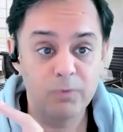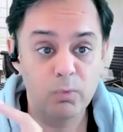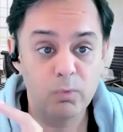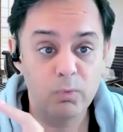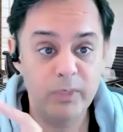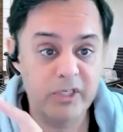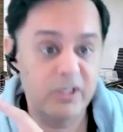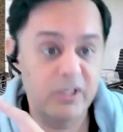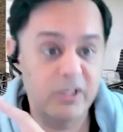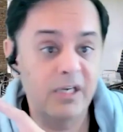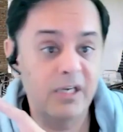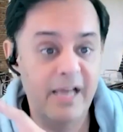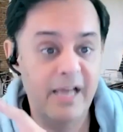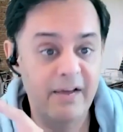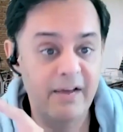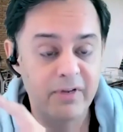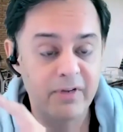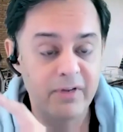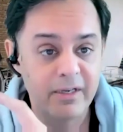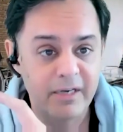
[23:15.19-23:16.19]
we still
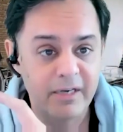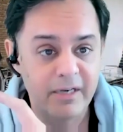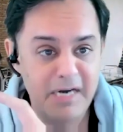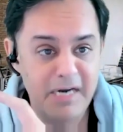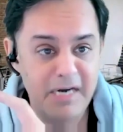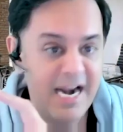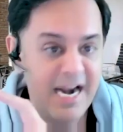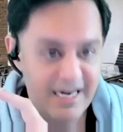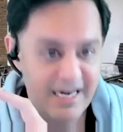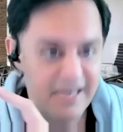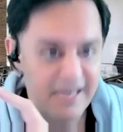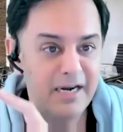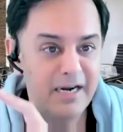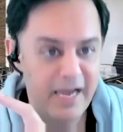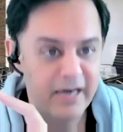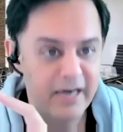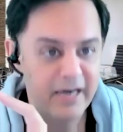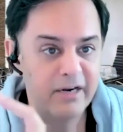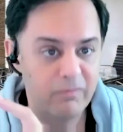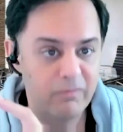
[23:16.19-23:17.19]
have net
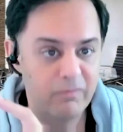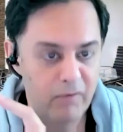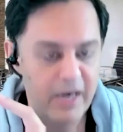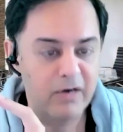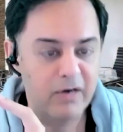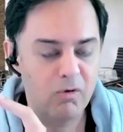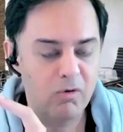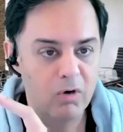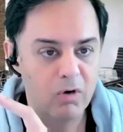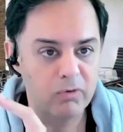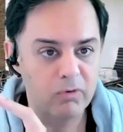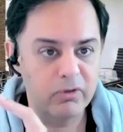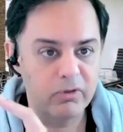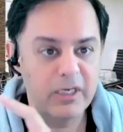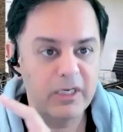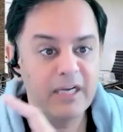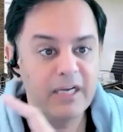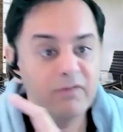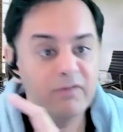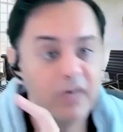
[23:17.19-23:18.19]
negative rent growth,
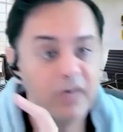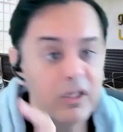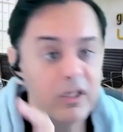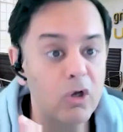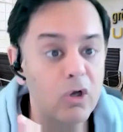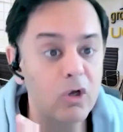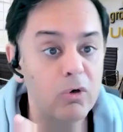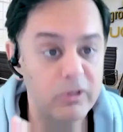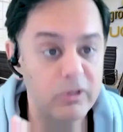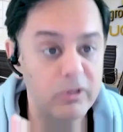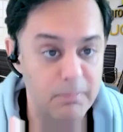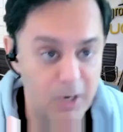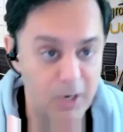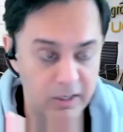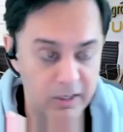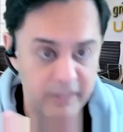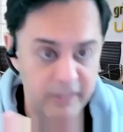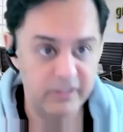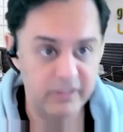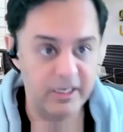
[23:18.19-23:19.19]
even in those
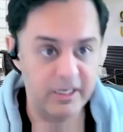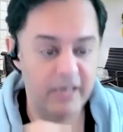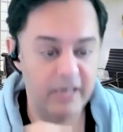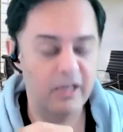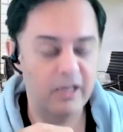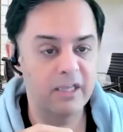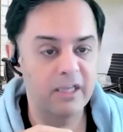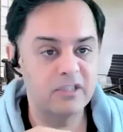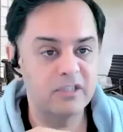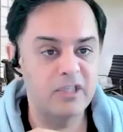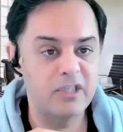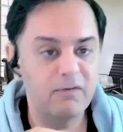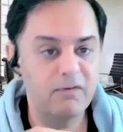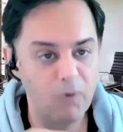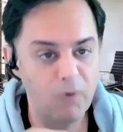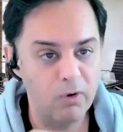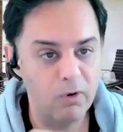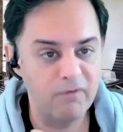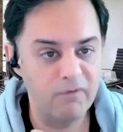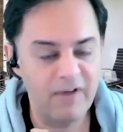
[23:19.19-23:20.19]
markets that see
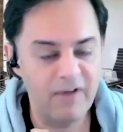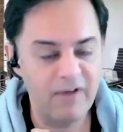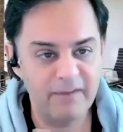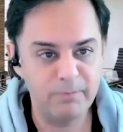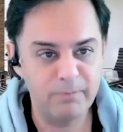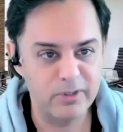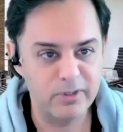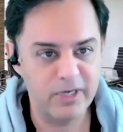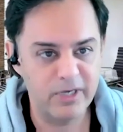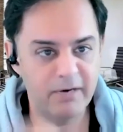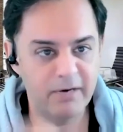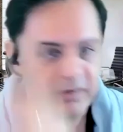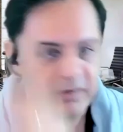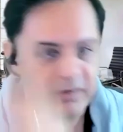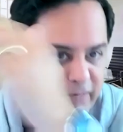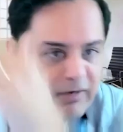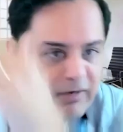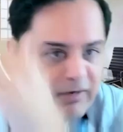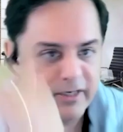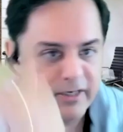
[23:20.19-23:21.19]
four or 5%
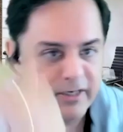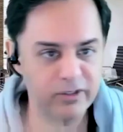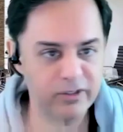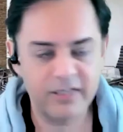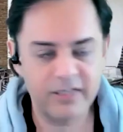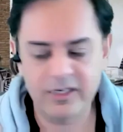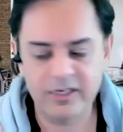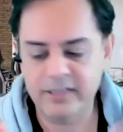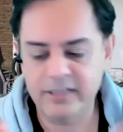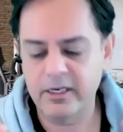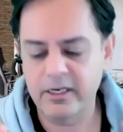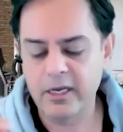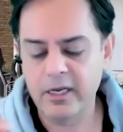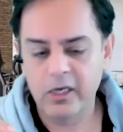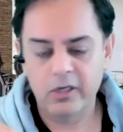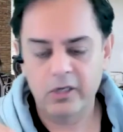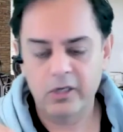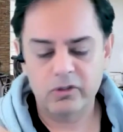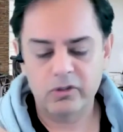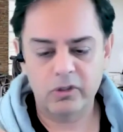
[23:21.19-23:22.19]
because inflation's at six.
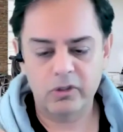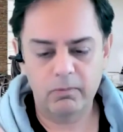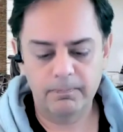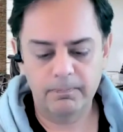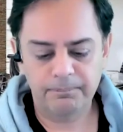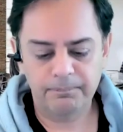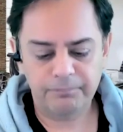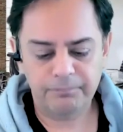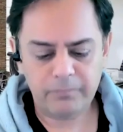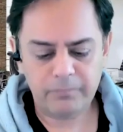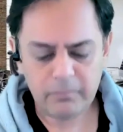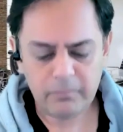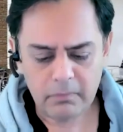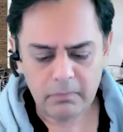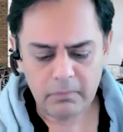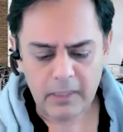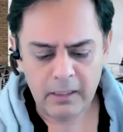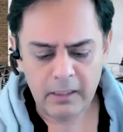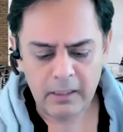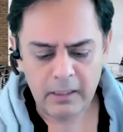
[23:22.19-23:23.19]
So
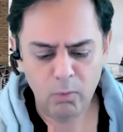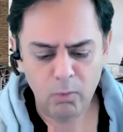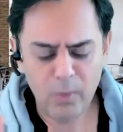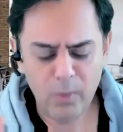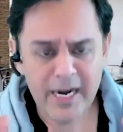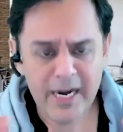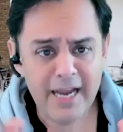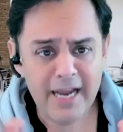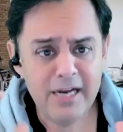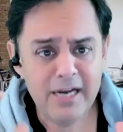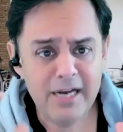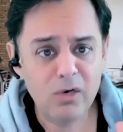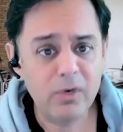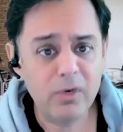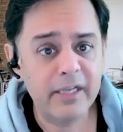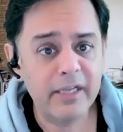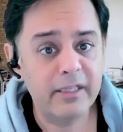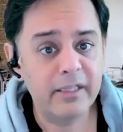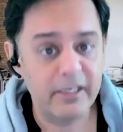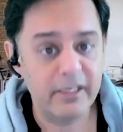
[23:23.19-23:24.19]
when I
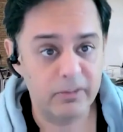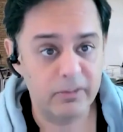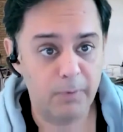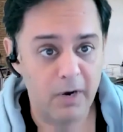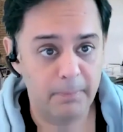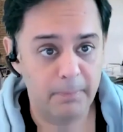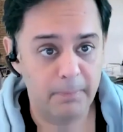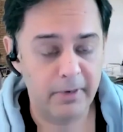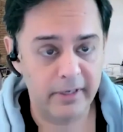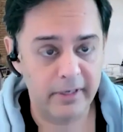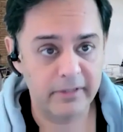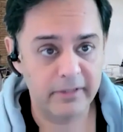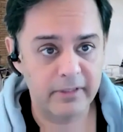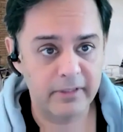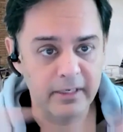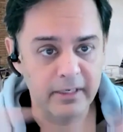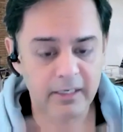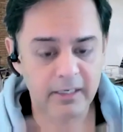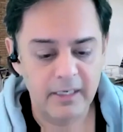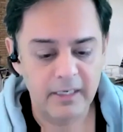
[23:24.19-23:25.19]
look at these properties,